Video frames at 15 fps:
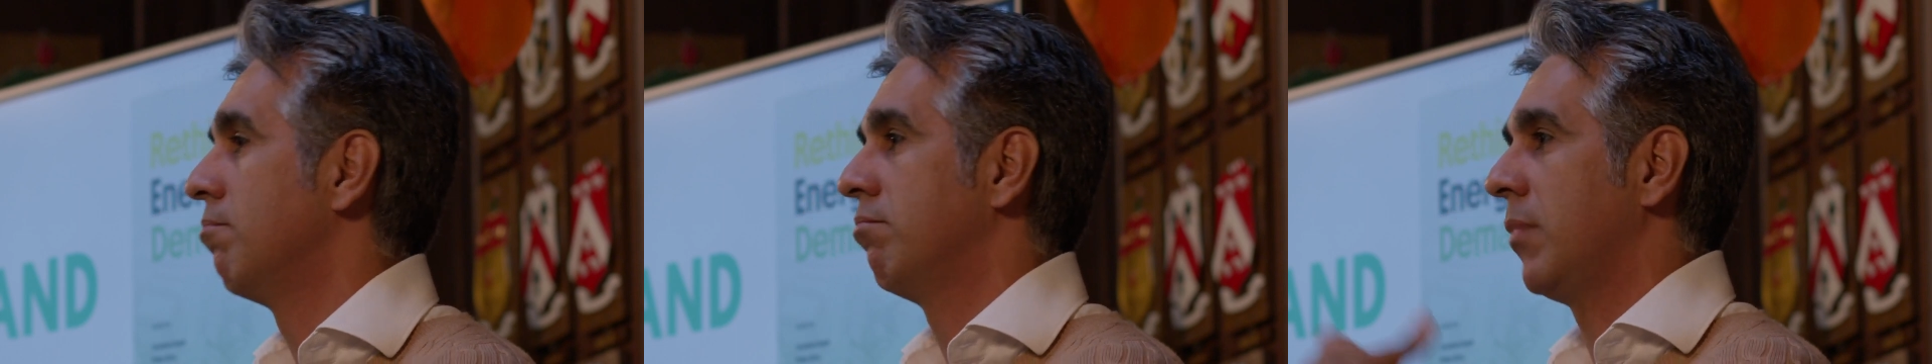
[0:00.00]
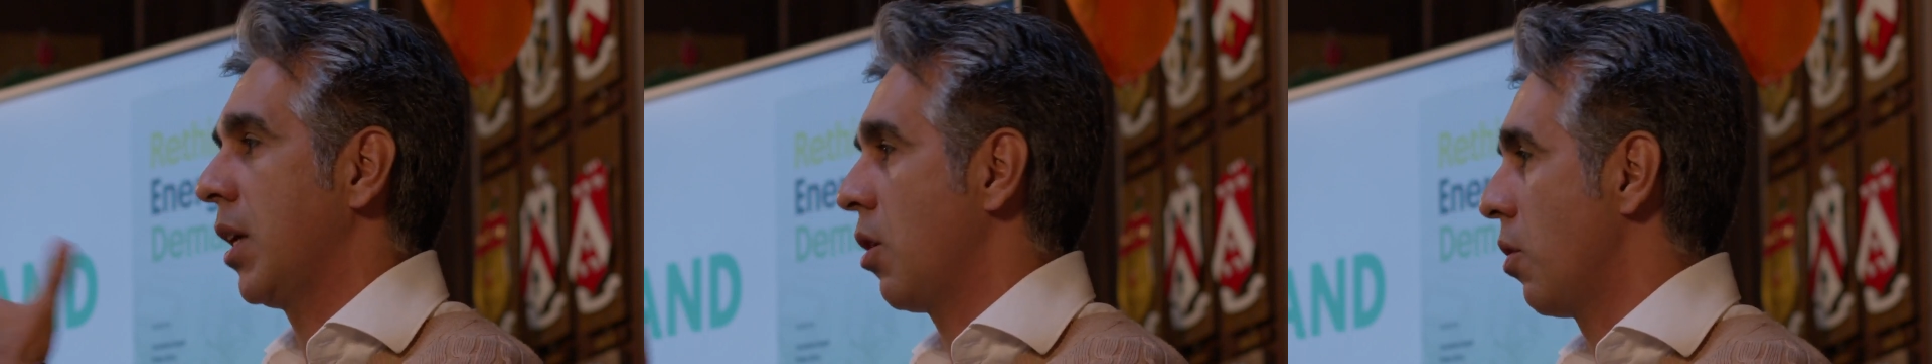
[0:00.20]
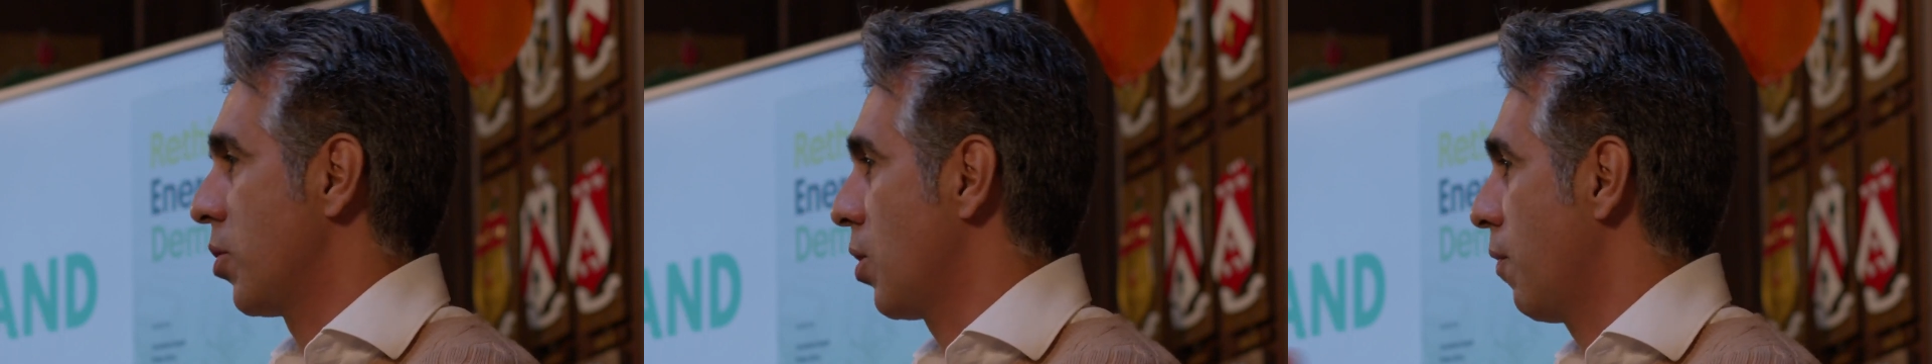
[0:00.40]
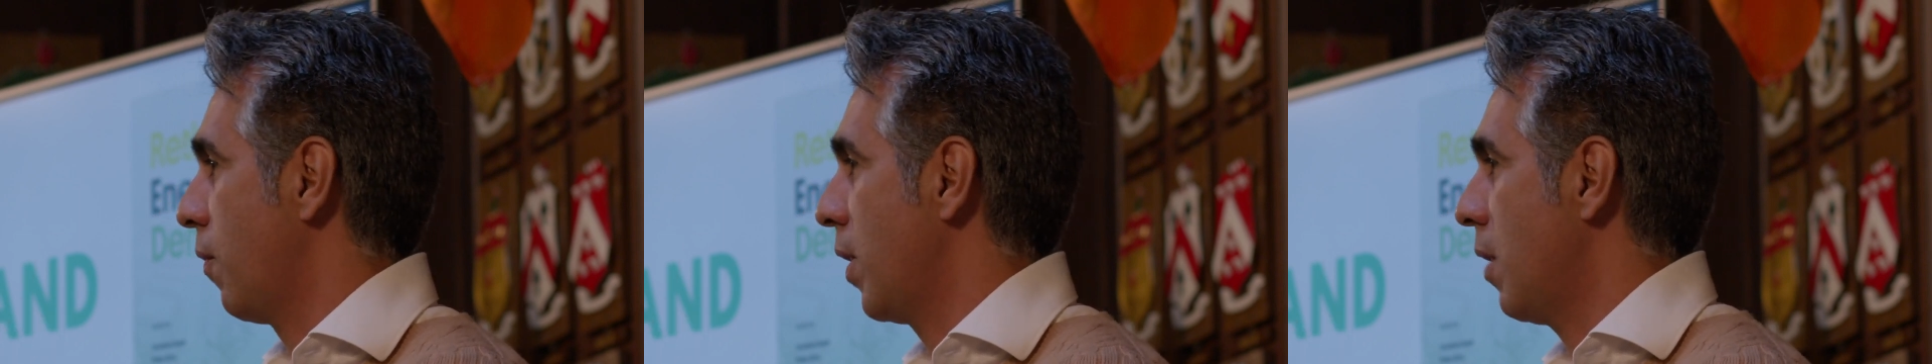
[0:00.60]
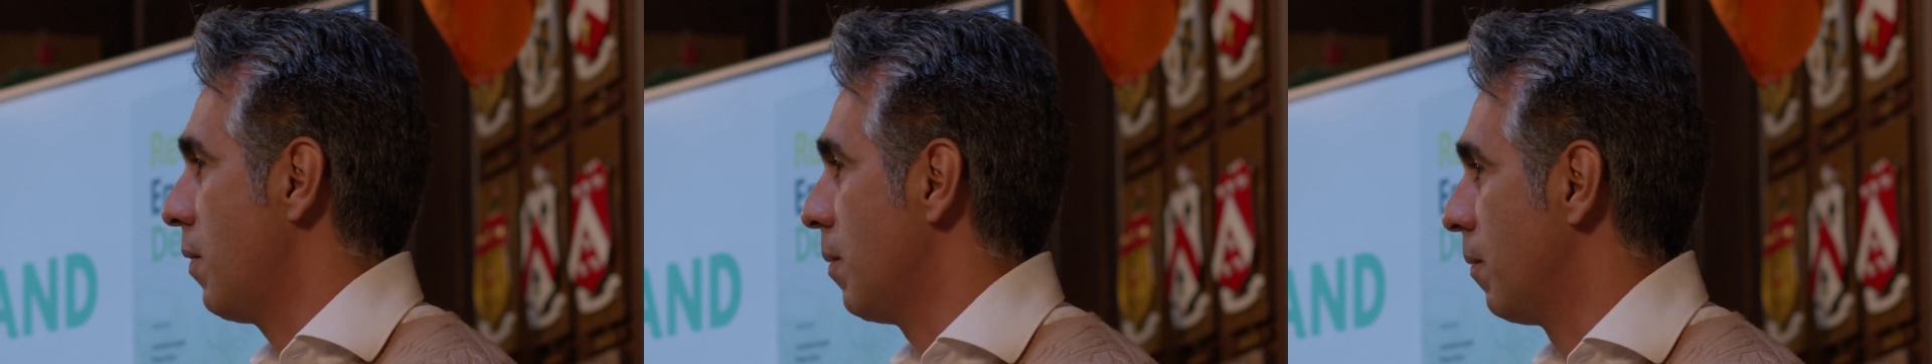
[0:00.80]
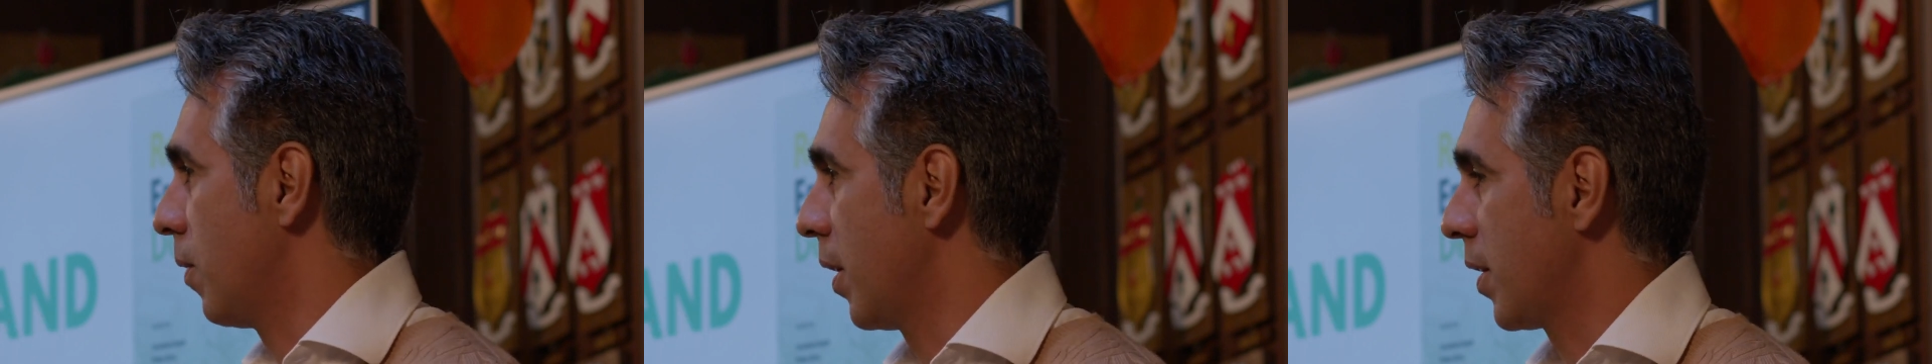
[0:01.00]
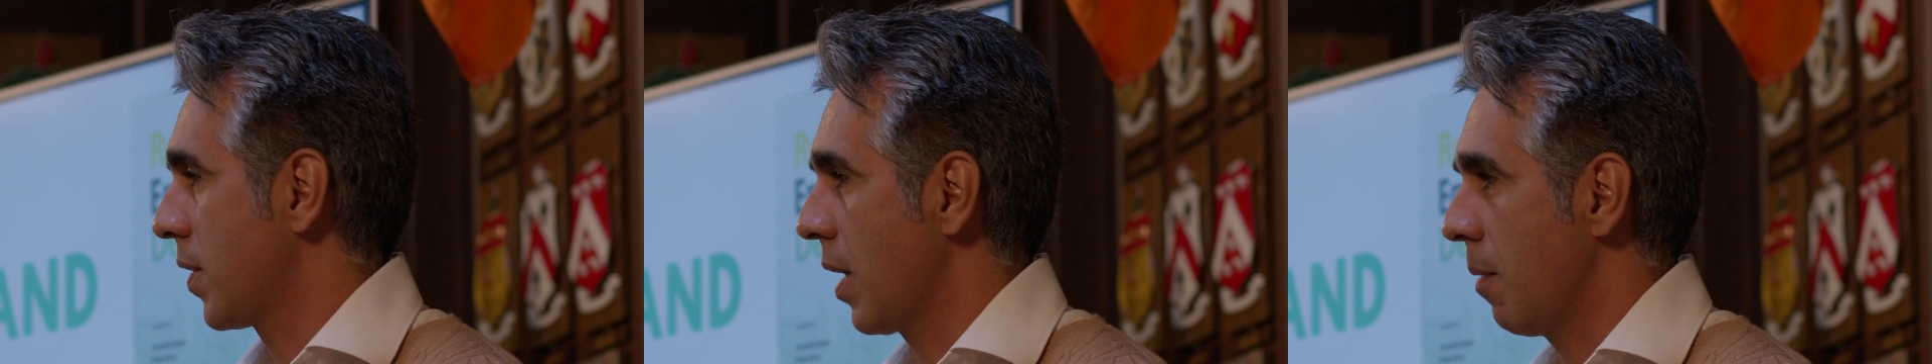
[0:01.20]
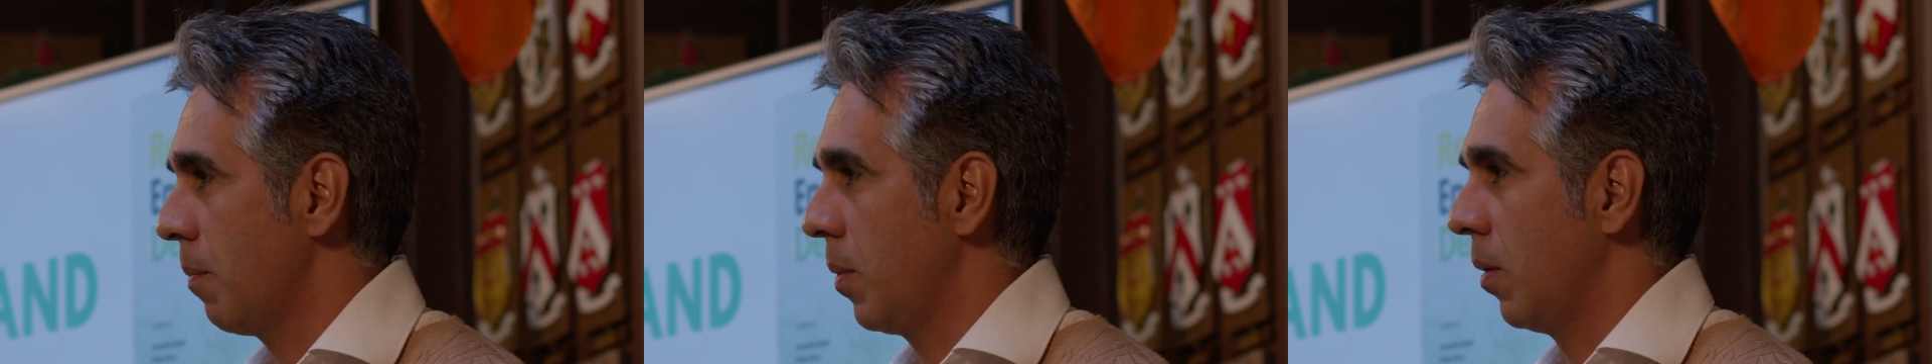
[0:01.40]
The cost of living, for
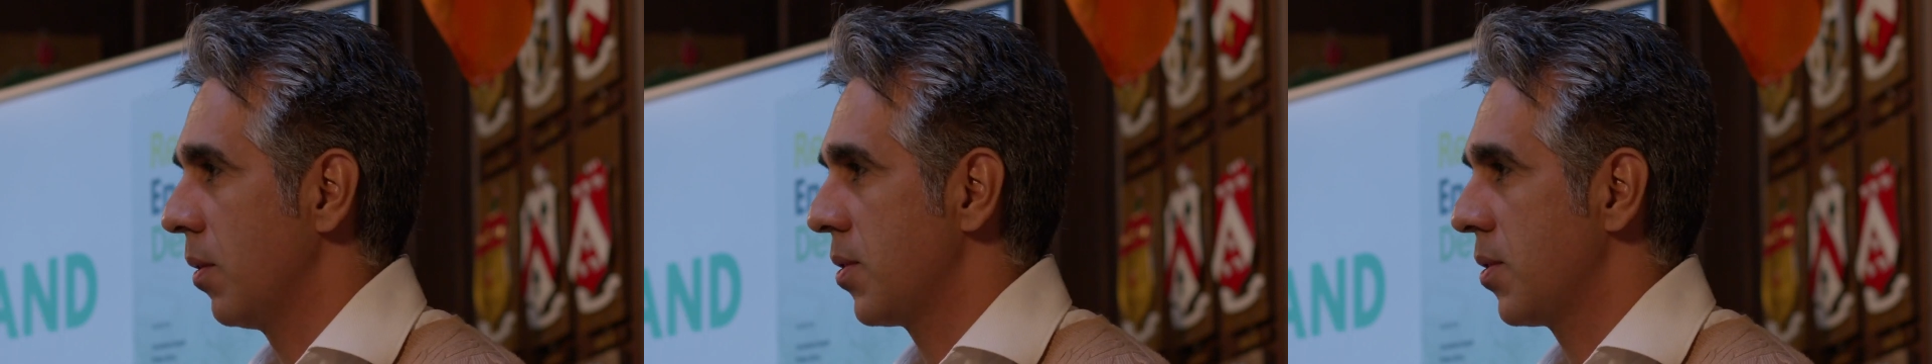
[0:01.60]
example.